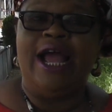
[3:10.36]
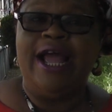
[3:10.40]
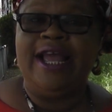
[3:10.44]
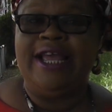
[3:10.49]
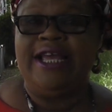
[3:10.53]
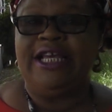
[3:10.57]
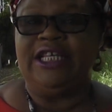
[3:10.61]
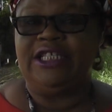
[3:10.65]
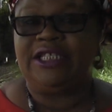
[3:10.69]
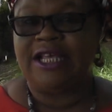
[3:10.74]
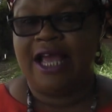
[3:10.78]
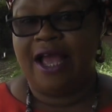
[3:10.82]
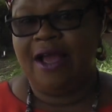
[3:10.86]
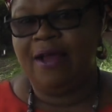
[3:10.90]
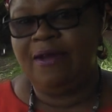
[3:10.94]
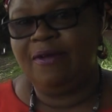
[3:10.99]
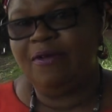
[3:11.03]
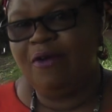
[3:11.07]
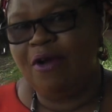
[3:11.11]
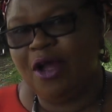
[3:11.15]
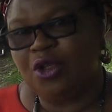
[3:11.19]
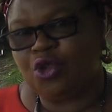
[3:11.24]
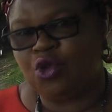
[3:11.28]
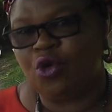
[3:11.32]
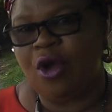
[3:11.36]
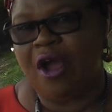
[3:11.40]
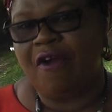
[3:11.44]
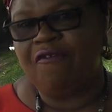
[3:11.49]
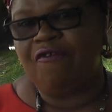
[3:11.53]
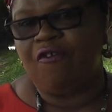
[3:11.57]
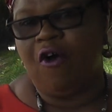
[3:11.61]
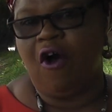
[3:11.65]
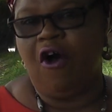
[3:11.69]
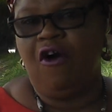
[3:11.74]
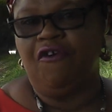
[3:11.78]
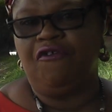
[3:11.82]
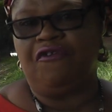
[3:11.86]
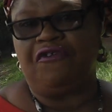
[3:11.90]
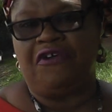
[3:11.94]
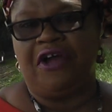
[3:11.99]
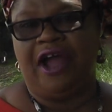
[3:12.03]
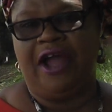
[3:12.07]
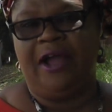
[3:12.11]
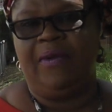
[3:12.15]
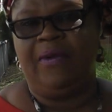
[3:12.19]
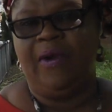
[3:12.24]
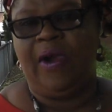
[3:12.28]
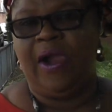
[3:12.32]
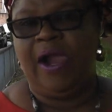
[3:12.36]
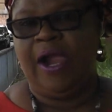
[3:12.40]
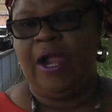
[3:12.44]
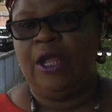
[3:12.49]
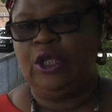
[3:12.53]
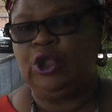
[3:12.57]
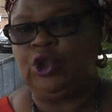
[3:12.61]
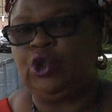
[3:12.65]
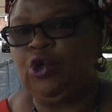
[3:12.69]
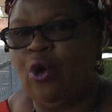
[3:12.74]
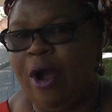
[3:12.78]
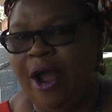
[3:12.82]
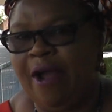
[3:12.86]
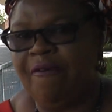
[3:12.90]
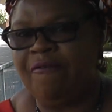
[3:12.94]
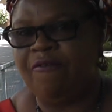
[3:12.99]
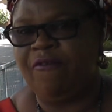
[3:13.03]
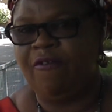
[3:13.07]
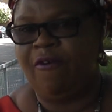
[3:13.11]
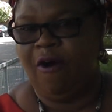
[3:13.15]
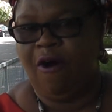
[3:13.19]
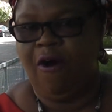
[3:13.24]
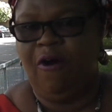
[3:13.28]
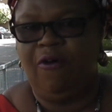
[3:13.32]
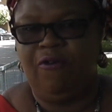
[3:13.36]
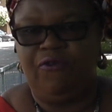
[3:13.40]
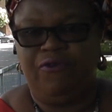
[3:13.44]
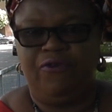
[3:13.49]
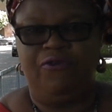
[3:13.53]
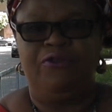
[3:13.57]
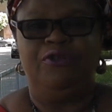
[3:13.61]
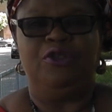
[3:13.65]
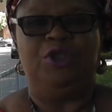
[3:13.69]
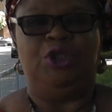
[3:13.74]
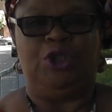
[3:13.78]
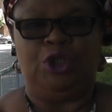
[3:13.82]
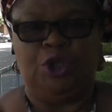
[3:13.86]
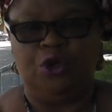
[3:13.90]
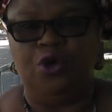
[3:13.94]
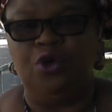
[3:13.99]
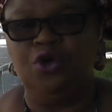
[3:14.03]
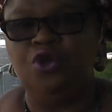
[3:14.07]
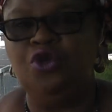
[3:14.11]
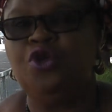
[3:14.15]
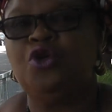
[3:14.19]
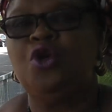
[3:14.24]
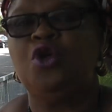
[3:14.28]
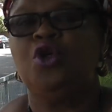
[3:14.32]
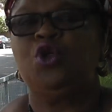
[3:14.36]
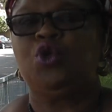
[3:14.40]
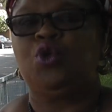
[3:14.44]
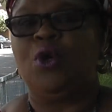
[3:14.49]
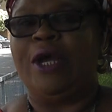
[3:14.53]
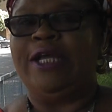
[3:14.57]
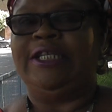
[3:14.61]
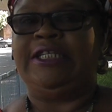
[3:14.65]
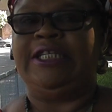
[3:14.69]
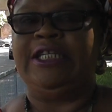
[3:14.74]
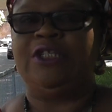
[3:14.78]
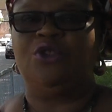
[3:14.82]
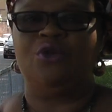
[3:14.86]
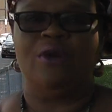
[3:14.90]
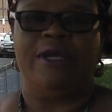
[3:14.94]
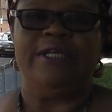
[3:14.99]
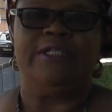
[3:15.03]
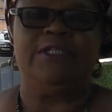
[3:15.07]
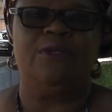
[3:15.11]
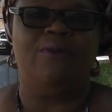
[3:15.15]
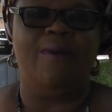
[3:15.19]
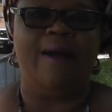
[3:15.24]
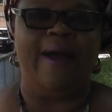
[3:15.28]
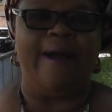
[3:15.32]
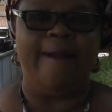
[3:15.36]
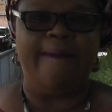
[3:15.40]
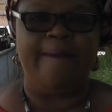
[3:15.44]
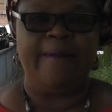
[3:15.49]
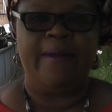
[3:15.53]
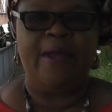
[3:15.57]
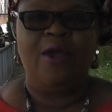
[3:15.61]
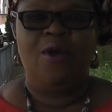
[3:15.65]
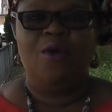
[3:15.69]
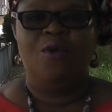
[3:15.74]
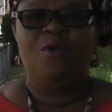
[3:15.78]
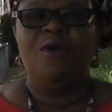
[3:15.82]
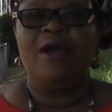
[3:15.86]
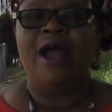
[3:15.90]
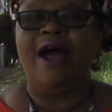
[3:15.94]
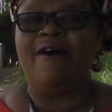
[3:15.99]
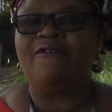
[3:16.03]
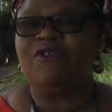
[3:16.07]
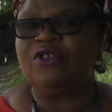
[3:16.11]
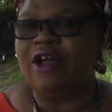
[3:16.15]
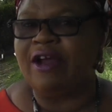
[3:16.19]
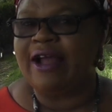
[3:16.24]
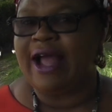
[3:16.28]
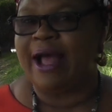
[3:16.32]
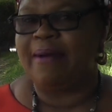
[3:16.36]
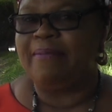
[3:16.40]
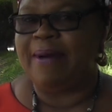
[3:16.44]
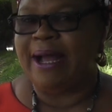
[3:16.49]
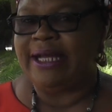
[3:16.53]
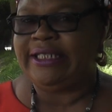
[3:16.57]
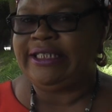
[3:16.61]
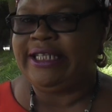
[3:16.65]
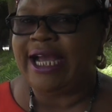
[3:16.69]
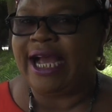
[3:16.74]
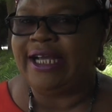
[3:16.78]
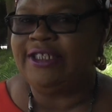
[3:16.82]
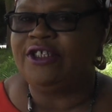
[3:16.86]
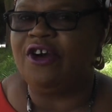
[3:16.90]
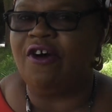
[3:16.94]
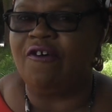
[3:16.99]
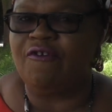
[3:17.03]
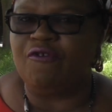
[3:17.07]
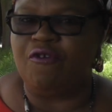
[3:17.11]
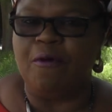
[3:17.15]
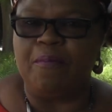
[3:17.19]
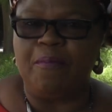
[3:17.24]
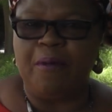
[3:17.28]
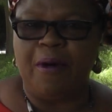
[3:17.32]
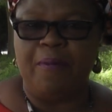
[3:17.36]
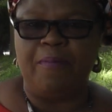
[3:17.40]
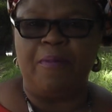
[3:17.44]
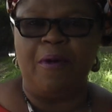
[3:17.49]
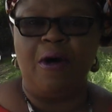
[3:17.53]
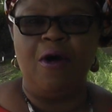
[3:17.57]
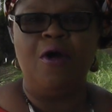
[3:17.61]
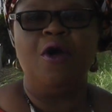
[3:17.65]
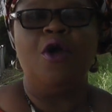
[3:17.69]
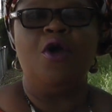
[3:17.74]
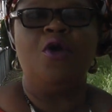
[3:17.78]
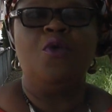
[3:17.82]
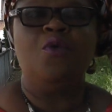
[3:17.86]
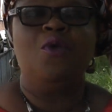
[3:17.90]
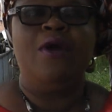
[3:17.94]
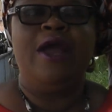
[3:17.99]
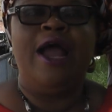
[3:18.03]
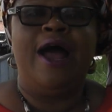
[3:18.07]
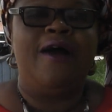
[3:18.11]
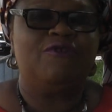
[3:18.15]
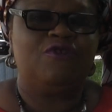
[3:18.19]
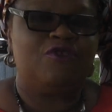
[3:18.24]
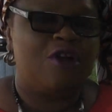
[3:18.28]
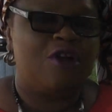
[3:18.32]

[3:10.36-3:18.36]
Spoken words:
is 12th of June 2021. We have talked about Jaja of Opopo. We have